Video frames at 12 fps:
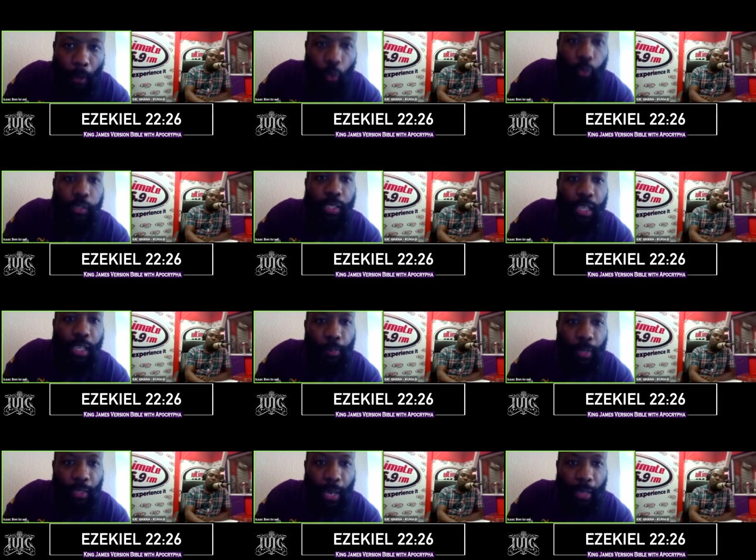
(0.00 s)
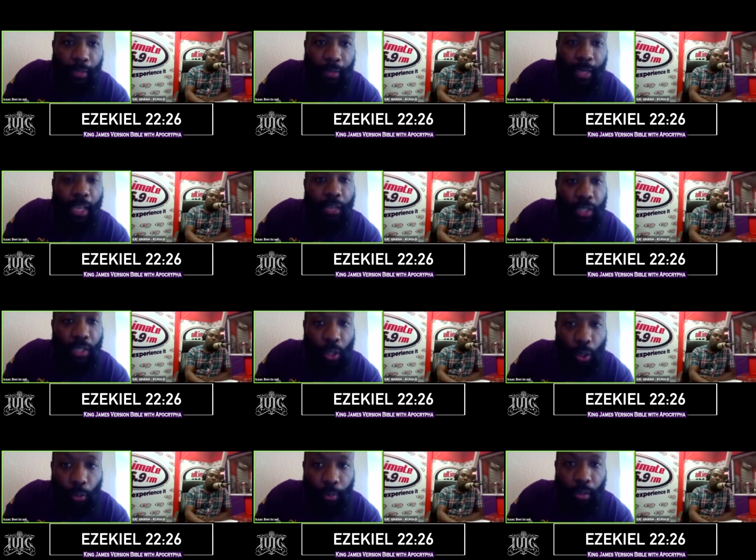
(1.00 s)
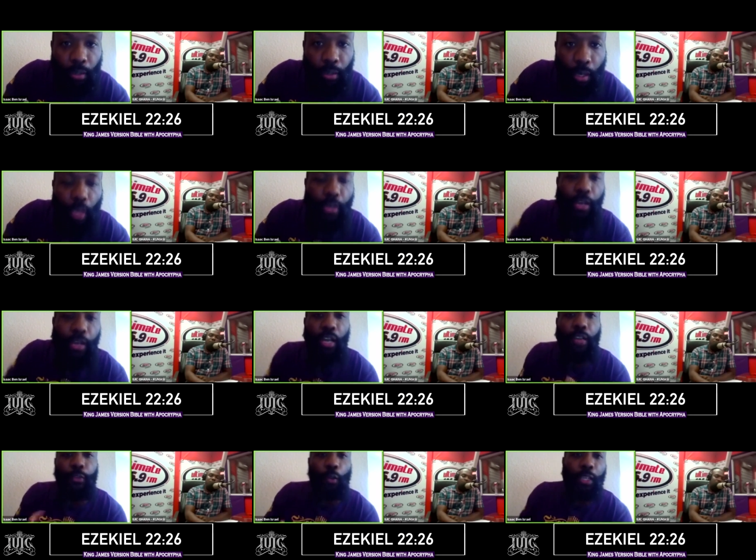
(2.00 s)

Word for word: Who's keeping that? Day of Atonement? None of you are